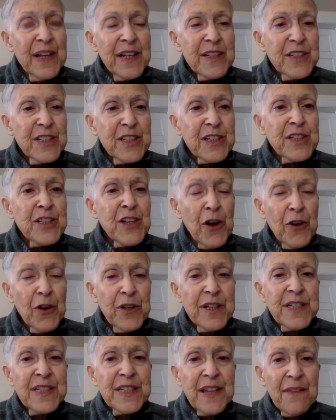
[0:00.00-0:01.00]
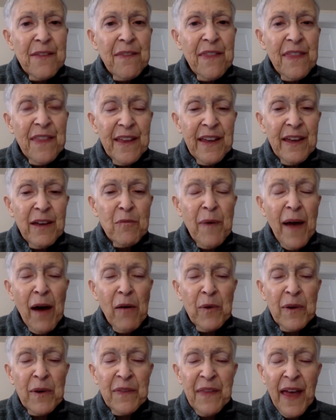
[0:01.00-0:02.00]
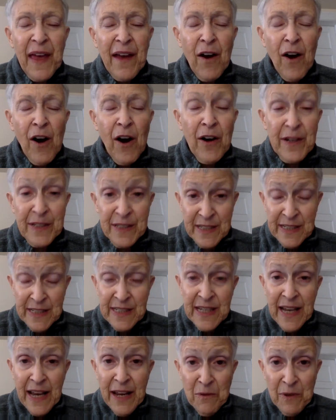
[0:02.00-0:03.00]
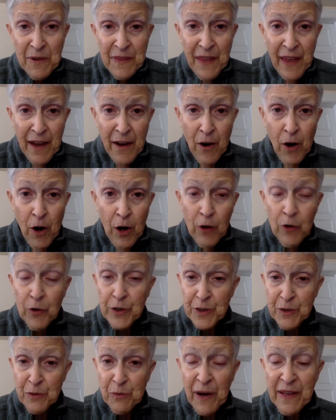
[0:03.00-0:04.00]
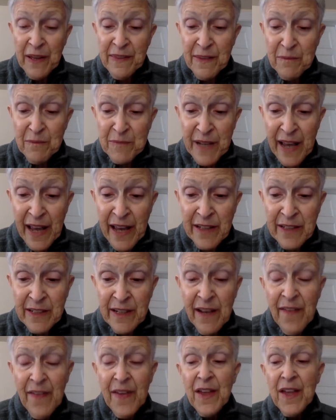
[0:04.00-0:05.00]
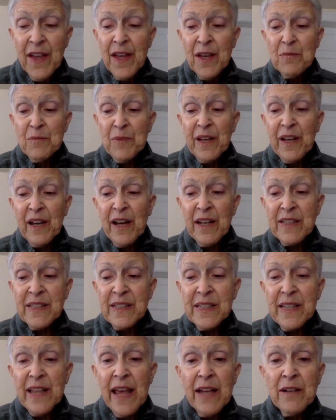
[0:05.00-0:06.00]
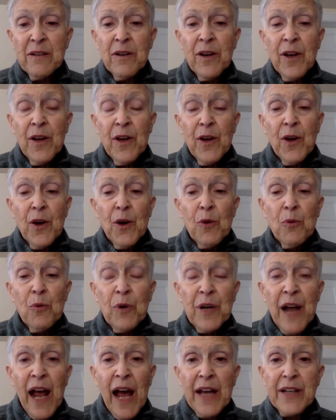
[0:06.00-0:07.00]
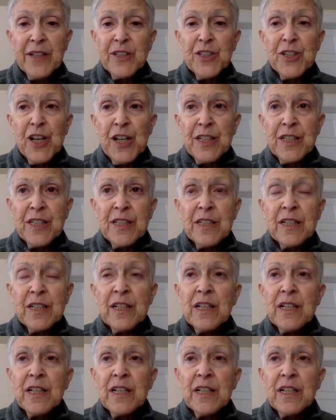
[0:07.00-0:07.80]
to notice and think about what they are and to say what they are or to write them down, because then we're not just